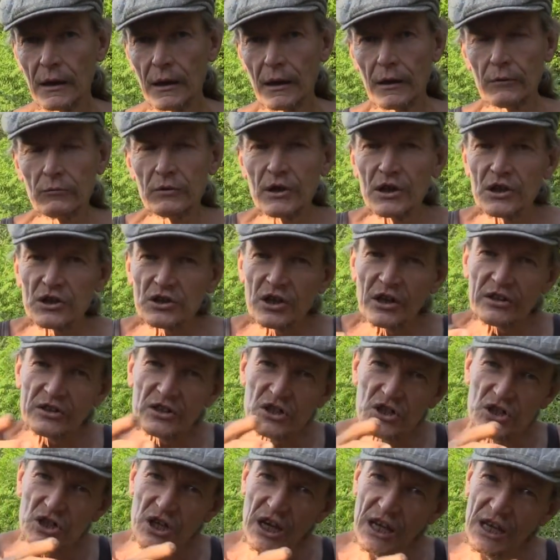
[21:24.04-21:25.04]
we are
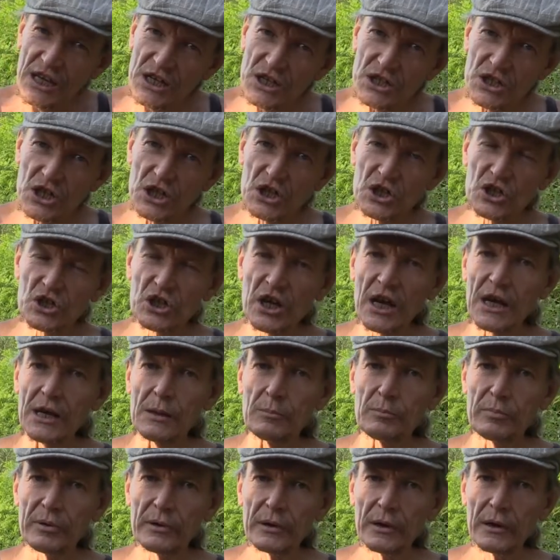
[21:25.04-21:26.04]
just changing
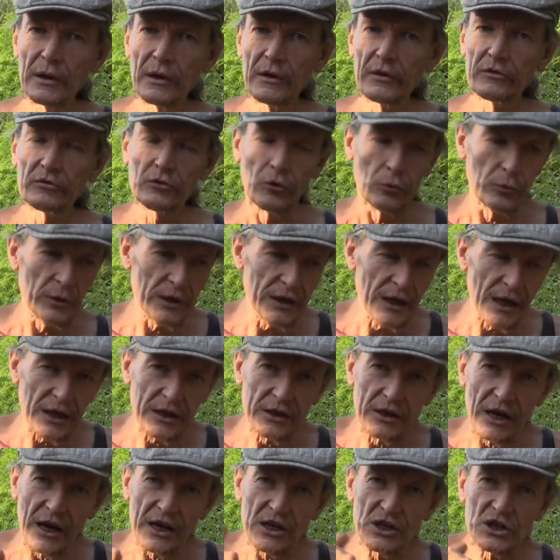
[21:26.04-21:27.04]
shape. So we
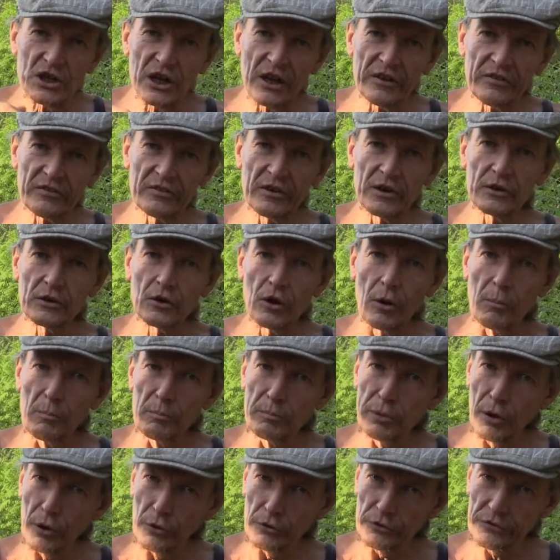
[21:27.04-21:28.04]
get digested,
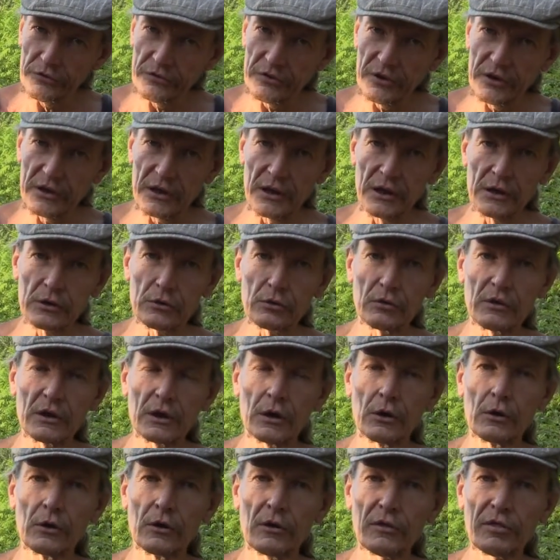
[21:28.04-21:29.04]
composted into
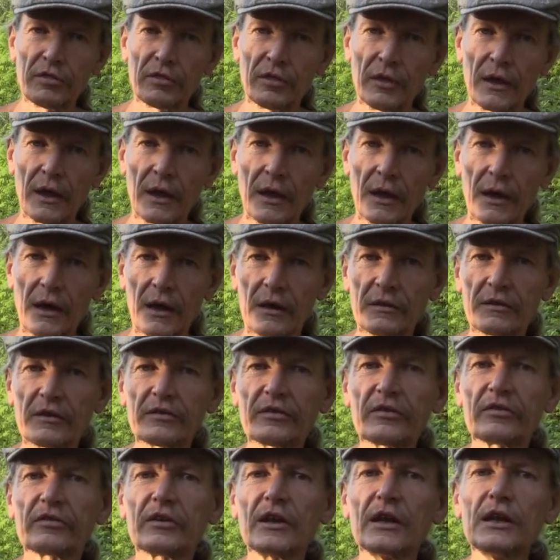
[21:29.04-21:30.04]
the earth, and
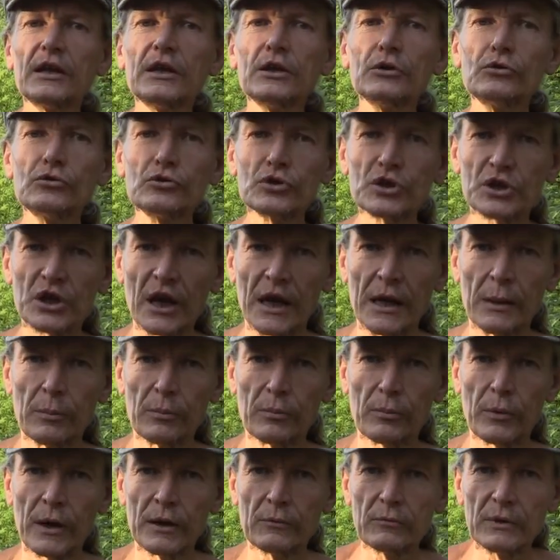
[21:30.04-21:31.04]
this is a new
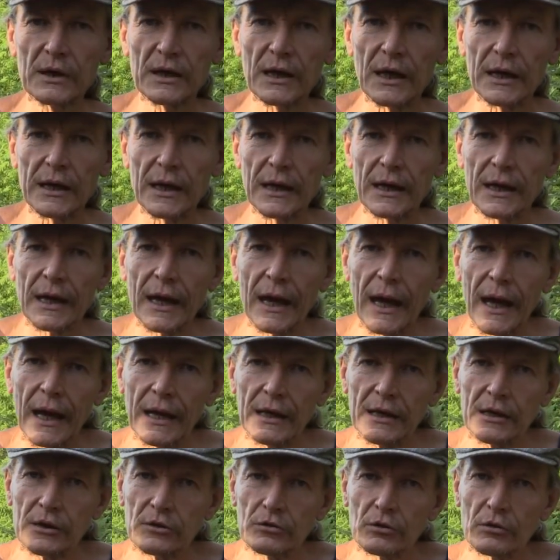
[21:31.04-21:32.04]
shape. When we get
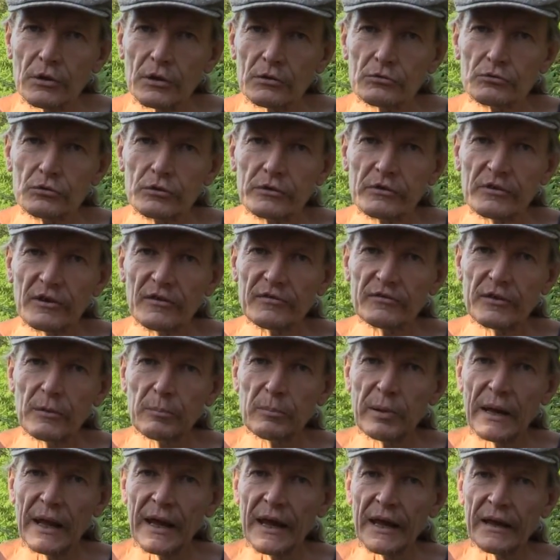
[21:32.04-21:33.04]
again into the roots of the
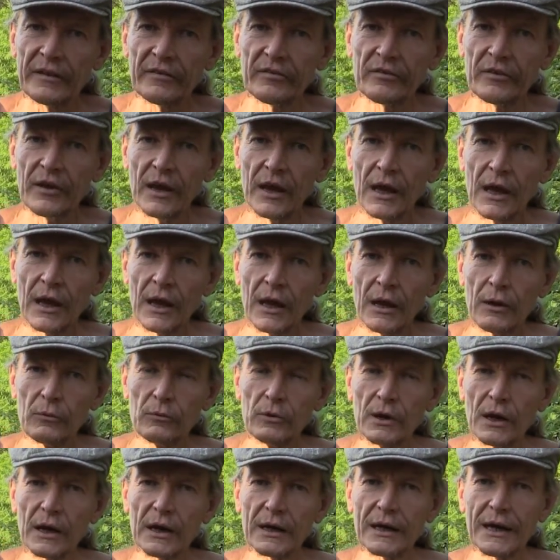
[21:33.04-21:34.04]
plants,
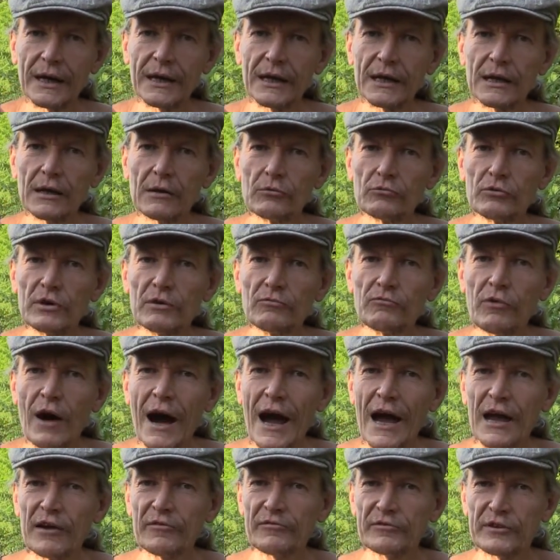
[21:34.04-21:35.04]
we are getting
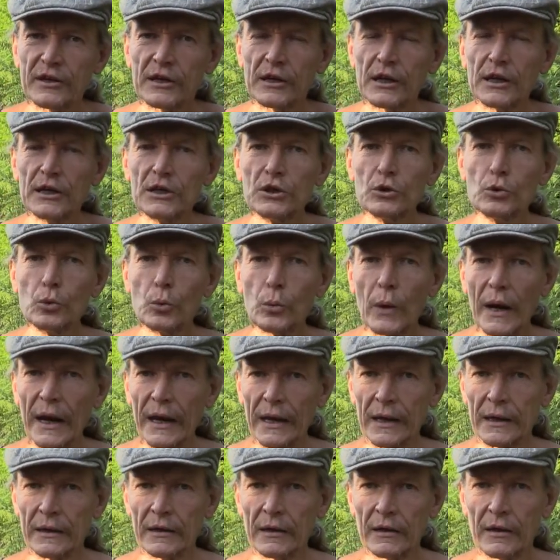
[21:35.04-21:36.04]
revived in a new
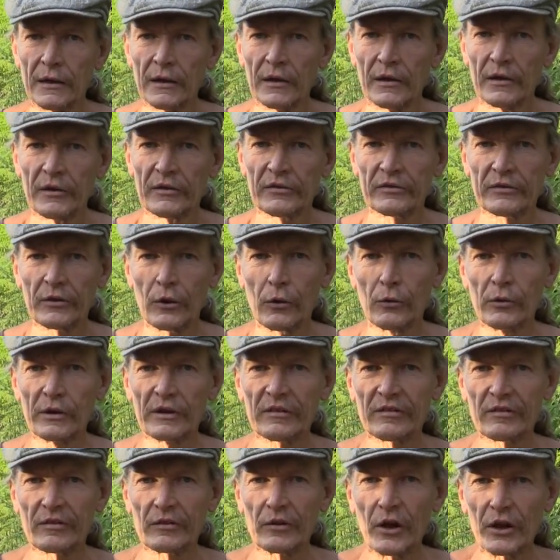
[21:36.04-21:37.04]
way. So
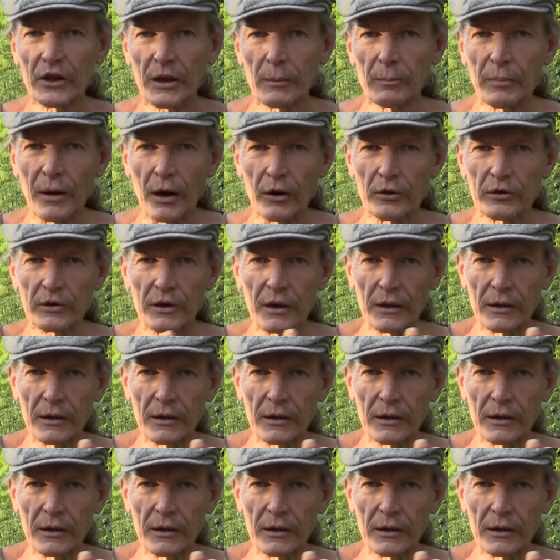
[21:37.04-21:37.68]
it's not about